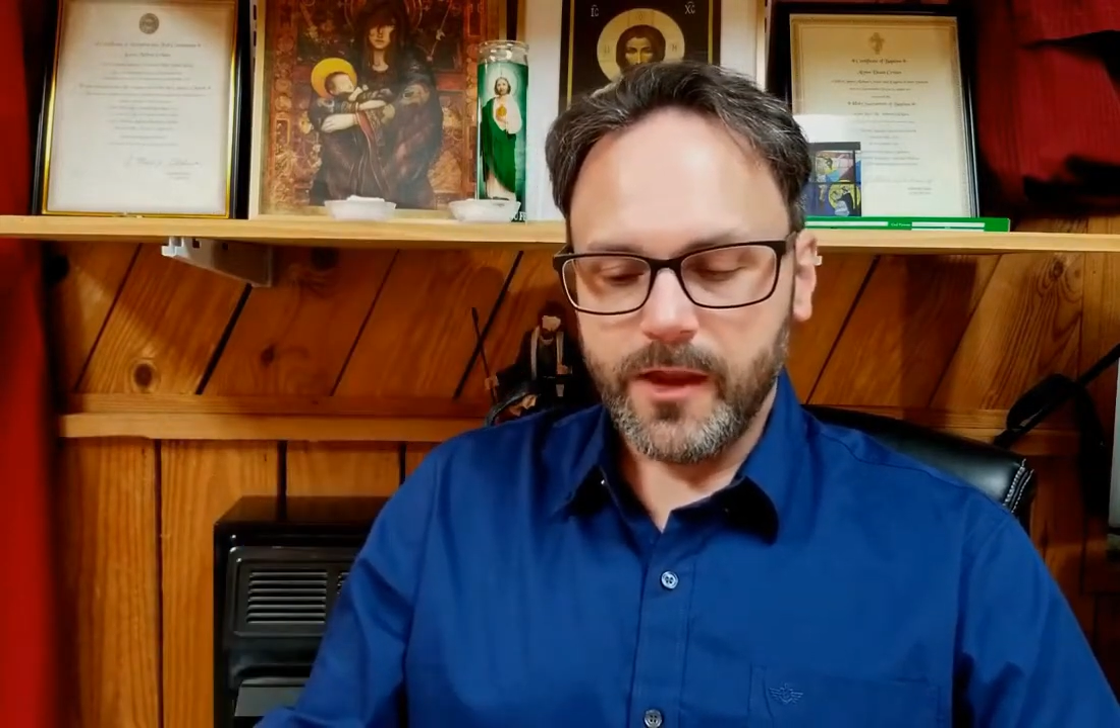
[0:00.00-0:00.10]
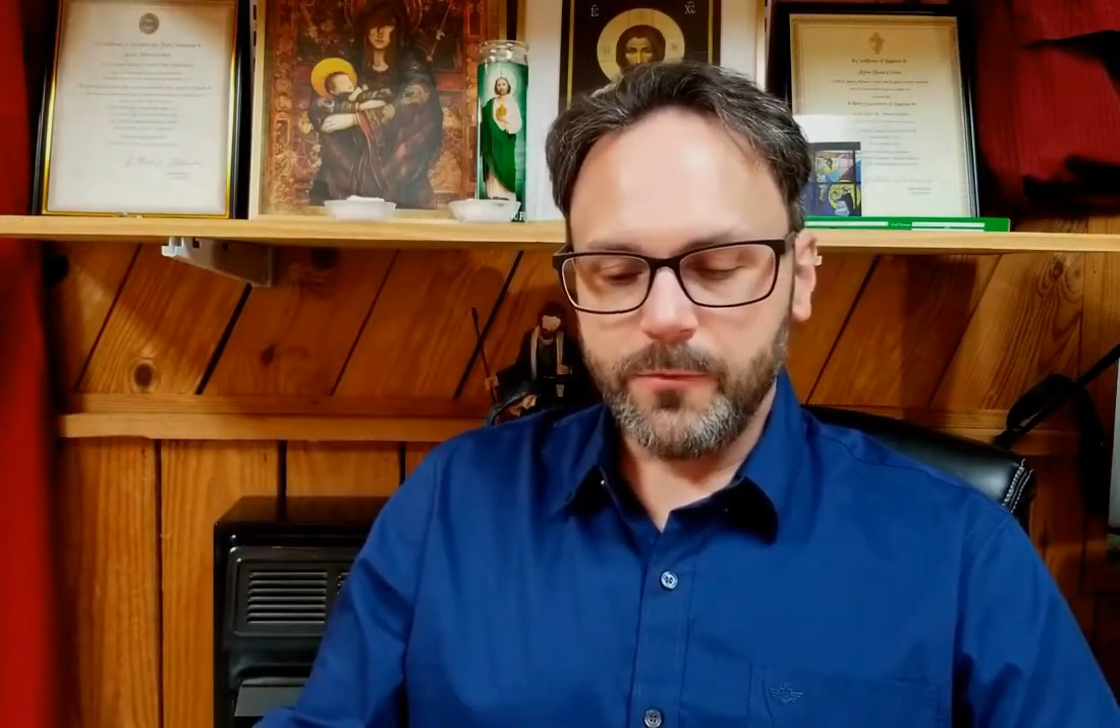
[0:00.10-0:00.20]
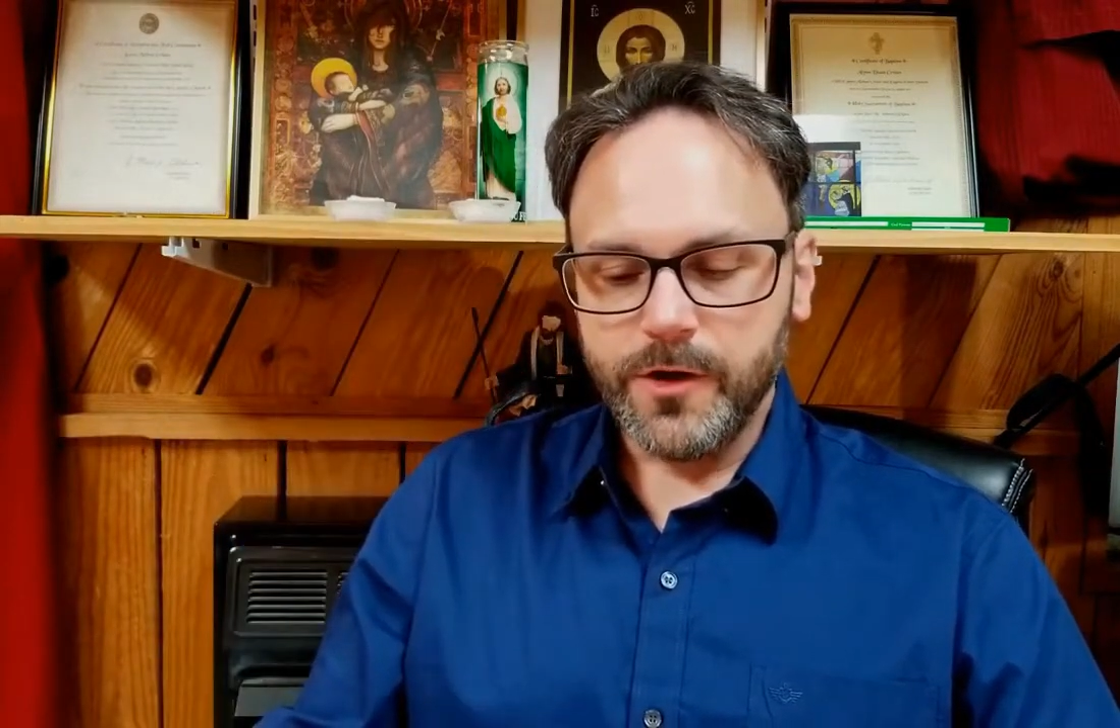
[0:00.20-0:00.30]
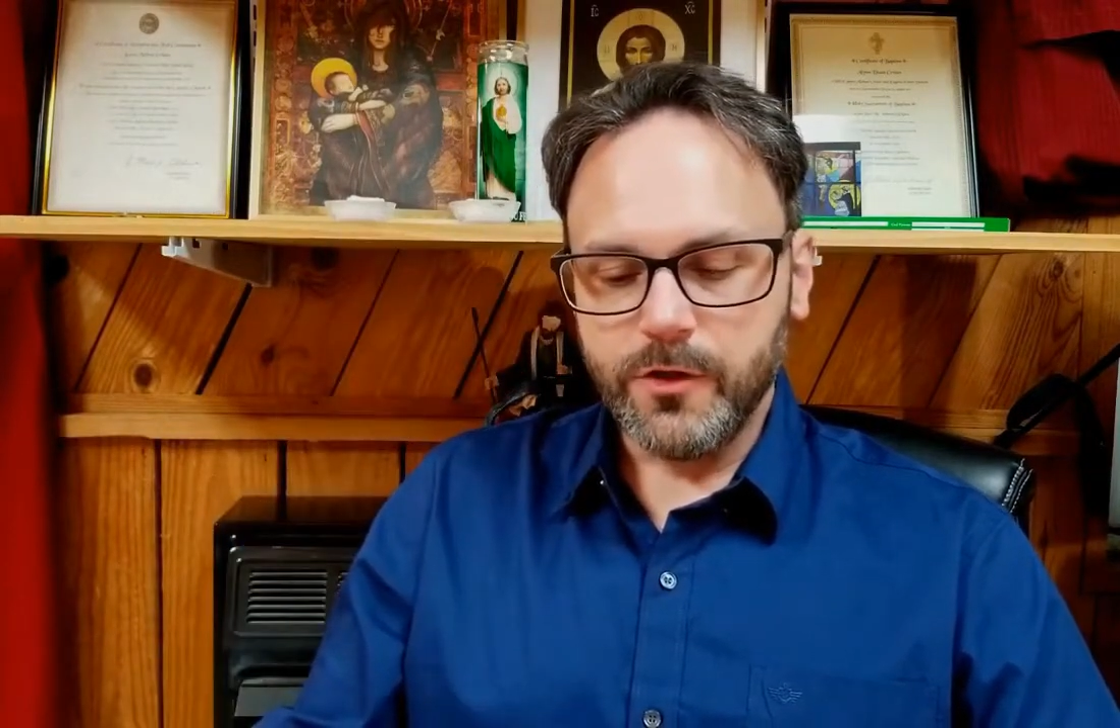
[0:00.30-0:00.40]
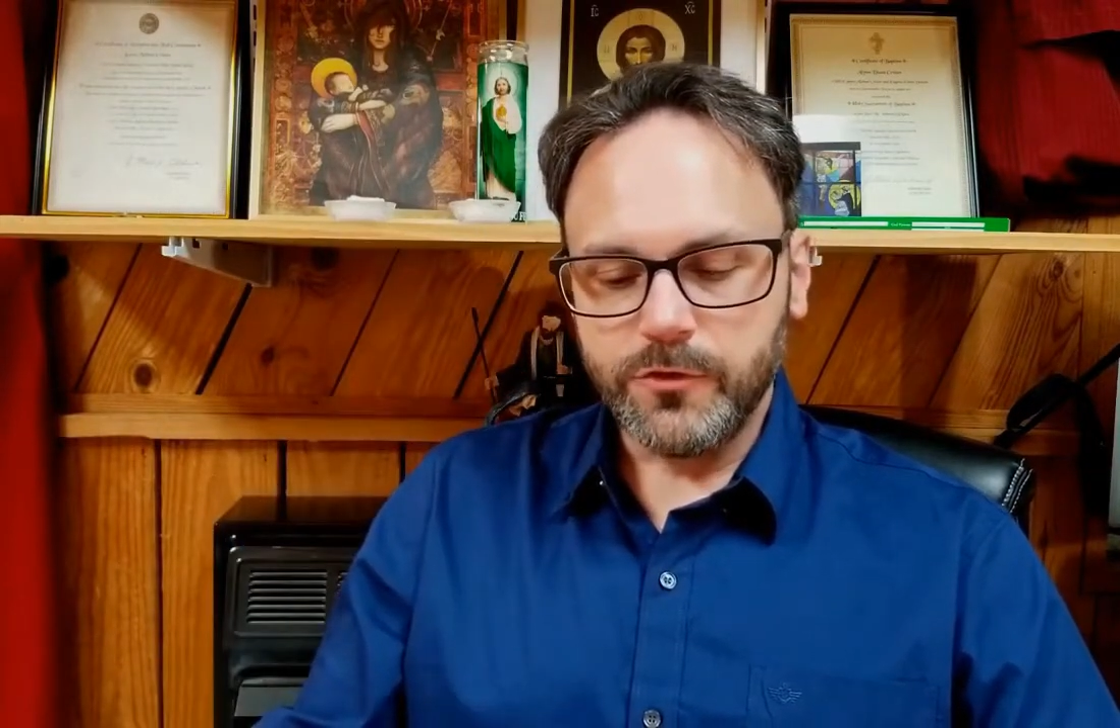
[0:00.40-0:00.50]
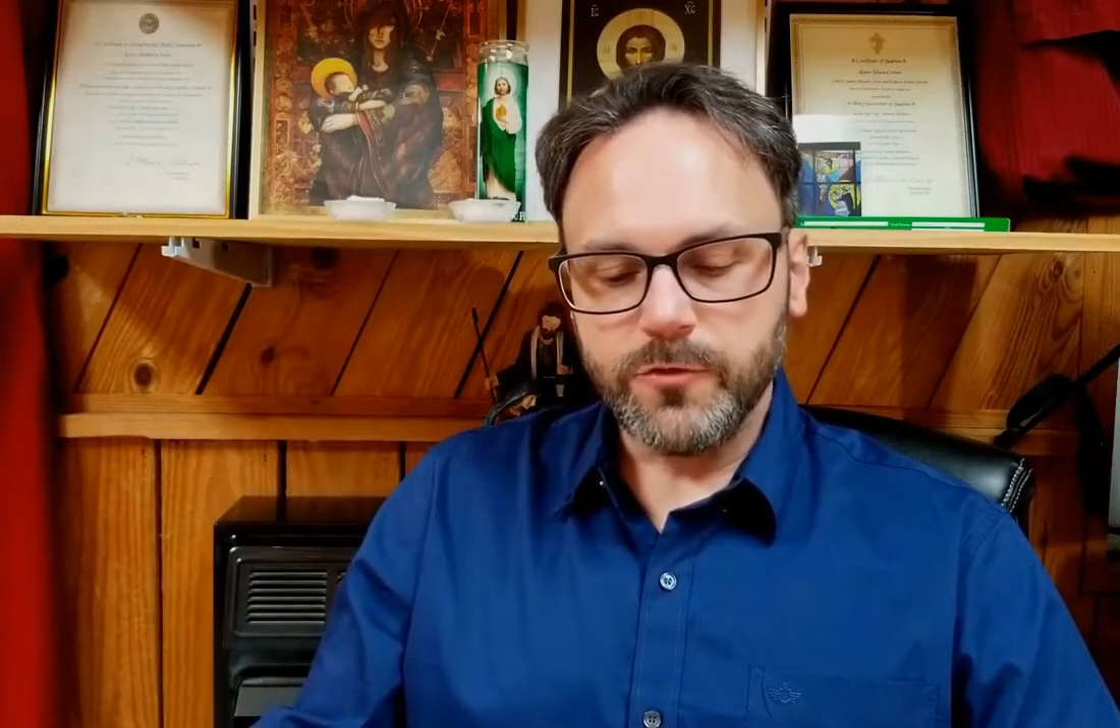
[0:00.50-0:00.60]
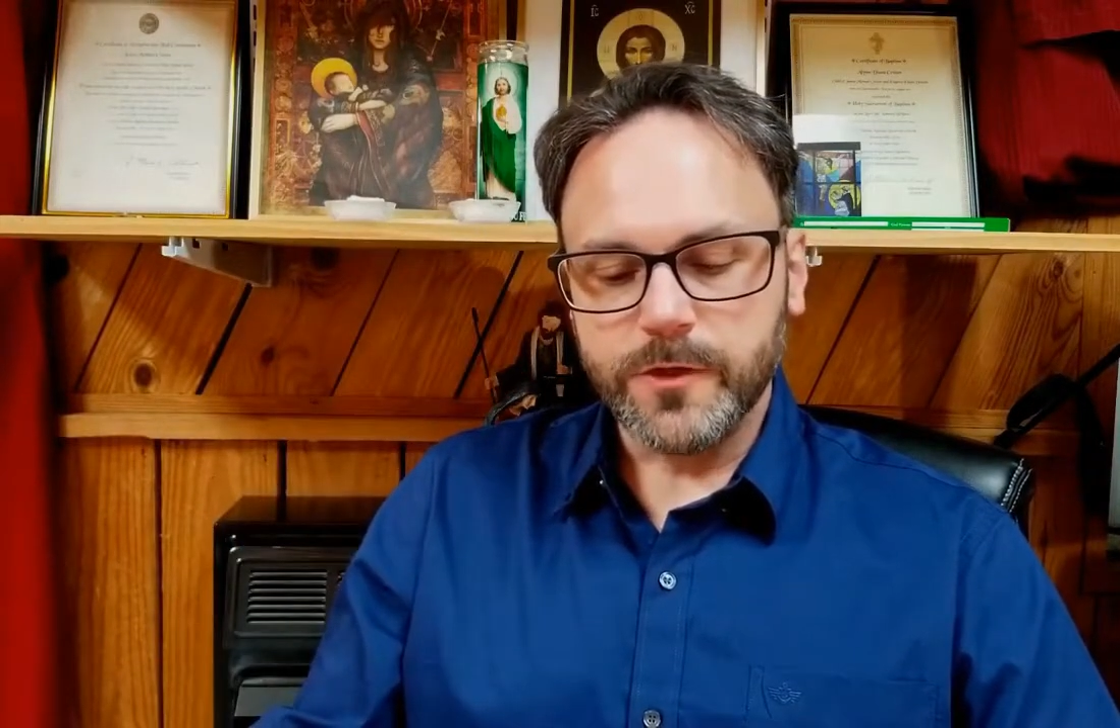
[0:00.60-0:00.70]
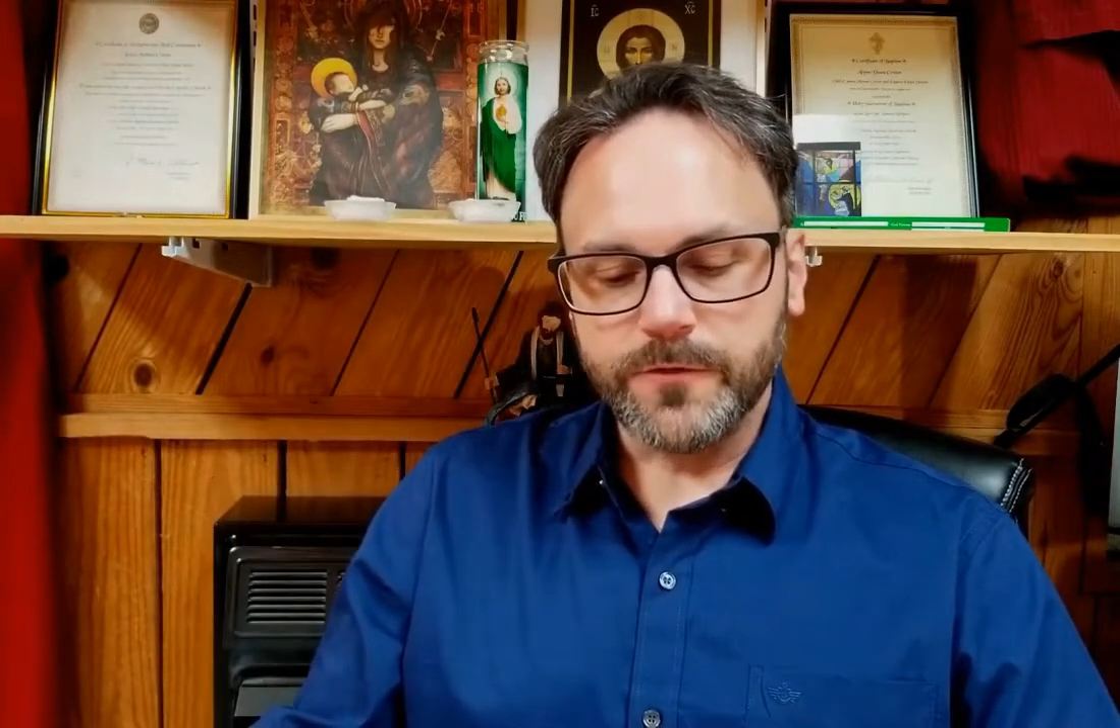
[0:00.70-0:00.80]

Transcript: I don't want to go too